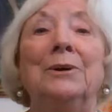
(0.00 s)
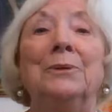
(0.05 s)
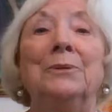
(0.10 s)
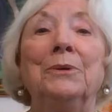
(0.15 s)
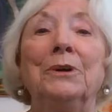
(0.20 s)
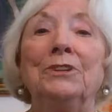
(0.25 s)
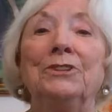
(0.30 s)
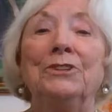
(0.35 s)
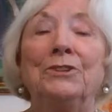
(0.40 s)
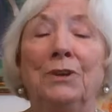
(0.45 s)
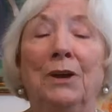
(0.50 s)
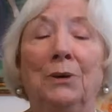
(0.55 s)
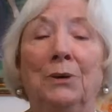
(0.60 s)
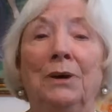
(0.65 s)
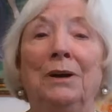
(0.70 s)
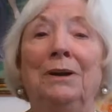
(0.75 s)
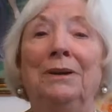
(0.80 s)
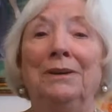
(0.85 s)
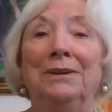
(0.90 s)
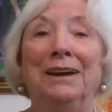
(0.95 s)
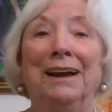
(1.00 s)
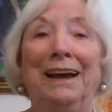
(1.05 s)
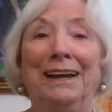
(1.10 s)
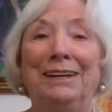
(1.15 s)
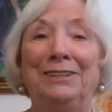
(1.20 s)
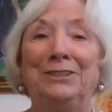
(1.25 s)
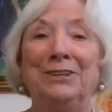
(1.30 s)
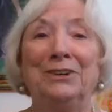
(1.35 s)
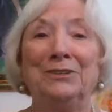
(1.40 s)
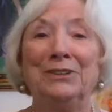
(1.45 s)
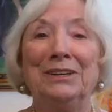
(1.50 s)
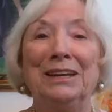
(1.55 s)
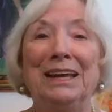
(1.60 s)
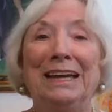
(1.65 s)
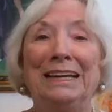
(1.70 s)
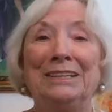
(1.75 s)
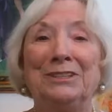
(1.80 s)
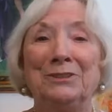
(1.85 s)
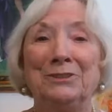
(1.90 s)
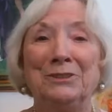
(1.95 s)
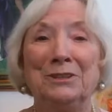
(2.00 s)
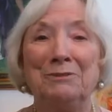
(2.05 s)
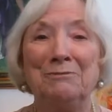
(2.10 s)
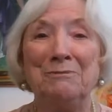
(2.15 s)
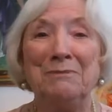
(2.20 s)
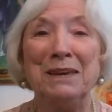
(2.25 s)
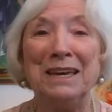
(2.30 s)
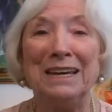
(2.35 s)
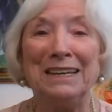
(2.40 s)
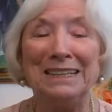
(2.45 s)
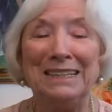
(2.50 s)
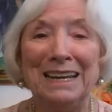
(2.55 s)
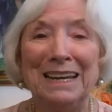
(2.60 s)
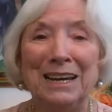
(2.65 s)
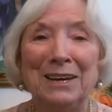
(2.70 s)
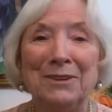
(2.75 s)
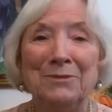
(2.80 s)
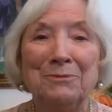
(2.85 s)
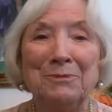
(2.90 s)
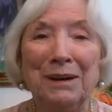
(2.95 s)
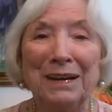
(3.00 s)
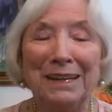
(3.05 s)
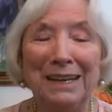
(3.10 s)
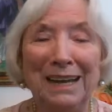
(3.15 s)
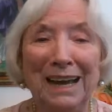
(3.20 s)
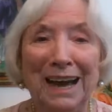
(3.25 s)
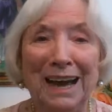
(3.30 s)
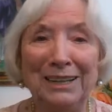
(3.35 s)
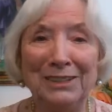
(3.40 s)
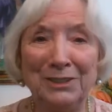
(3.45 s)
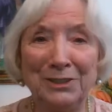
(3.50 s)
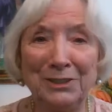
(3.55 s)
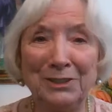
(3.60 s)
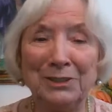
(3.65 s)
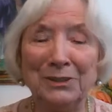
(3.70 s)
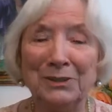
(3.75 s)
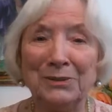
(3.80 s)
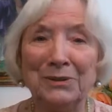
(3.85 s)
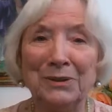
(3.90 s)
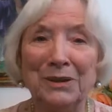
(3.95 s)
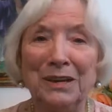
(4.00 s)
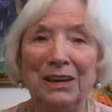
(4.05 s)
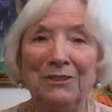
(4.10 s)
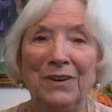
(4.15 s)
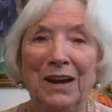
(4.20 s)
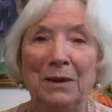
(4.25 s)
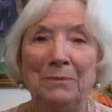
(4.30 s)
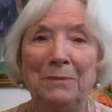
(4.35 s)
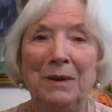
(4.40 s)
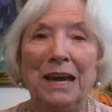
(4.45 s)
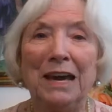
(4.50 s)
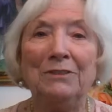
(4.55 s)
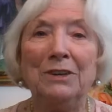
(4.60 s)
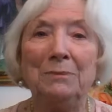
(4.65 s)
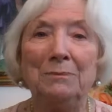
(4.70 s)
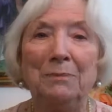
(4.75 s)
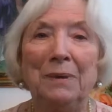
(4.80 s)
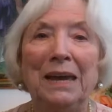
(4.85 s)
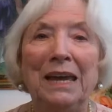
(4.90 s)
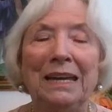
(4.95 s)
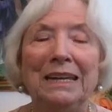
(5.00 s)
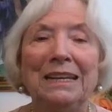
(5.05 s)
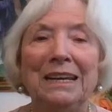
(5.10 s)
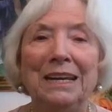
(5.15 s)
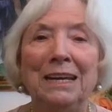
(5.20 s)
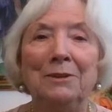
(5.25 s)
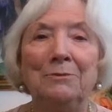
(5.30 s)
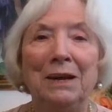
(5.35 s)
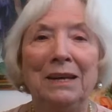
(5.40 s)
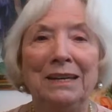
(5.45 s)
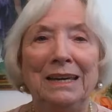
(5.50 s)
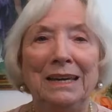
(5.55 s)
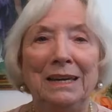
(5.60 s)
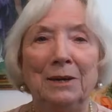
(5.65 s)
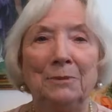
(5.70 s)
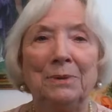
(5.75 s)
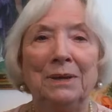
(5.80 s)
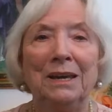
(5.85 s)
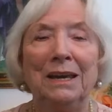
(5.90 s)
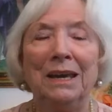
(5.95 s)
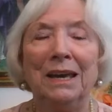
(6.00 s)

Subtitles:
which I don't like to admit, but I do if I'm having pain in my hip.